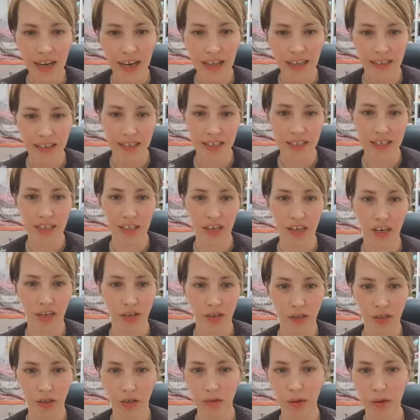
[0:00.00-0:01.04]
these are
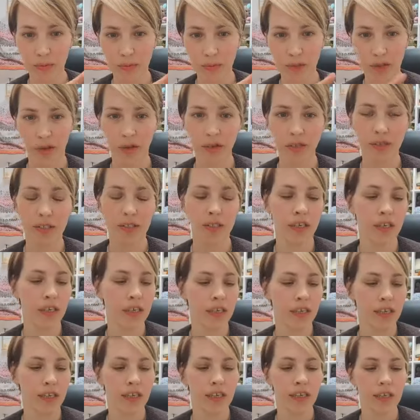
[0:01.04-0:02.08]
toe-up socks,
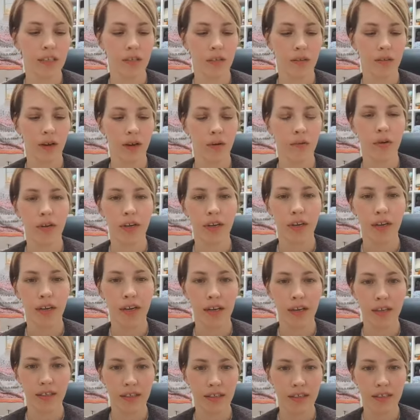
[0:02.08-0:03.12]
so I want
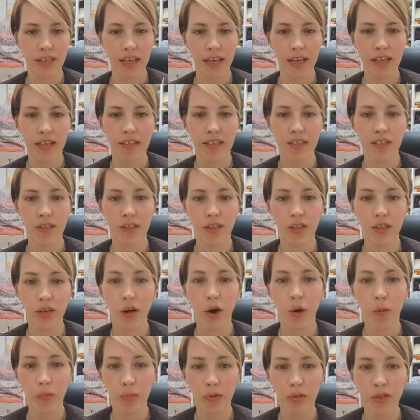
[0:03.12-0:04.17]
to take the
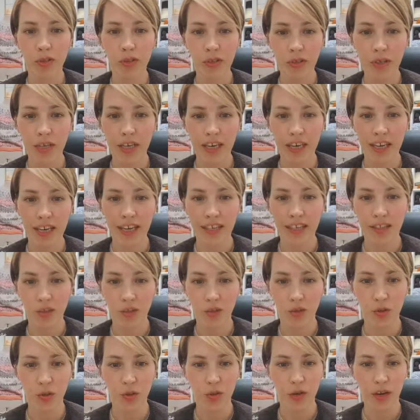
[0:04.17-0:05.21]
opportunity
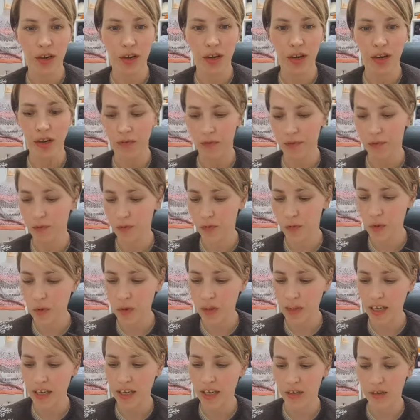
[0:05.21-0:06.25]
to
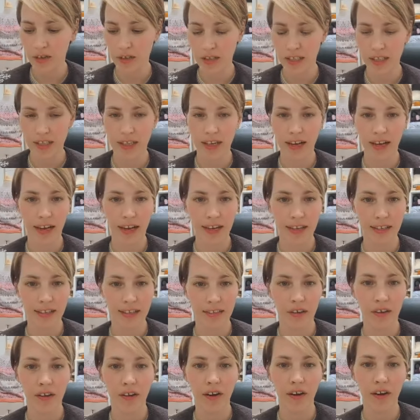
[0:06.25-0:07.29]
fully utilize
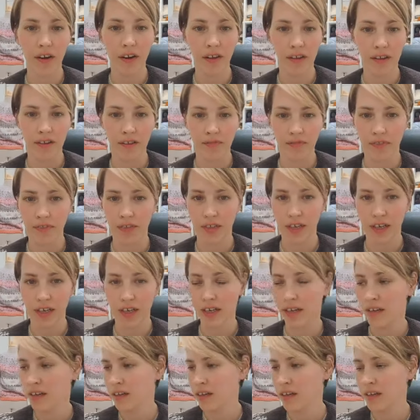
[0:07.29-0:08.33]
all of
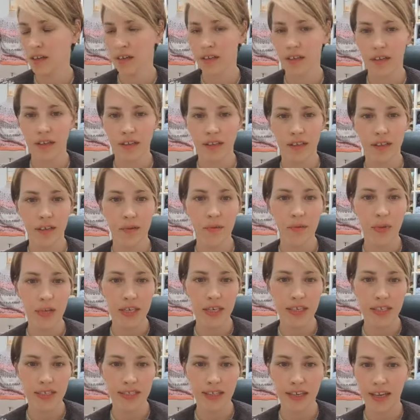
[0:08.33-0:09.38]
the mini
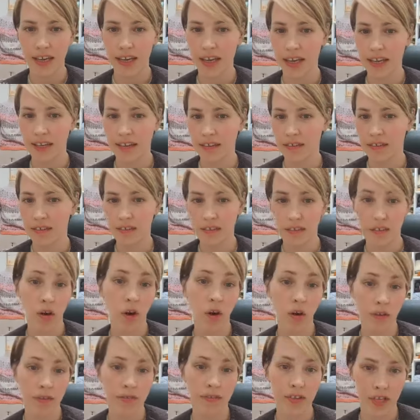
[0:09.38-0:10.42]
skein,
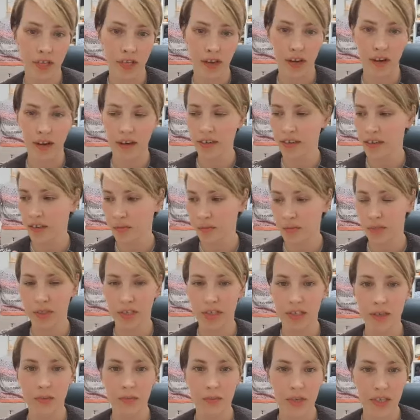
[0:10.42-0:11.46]
all of the yarn that was in
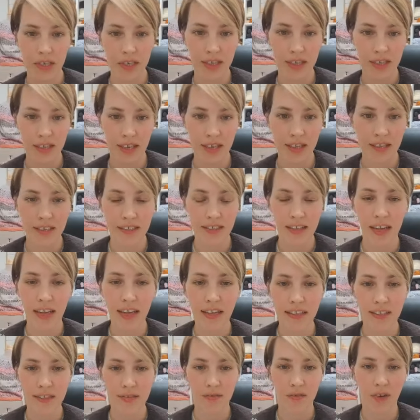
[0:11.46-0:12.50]
the mini skein set,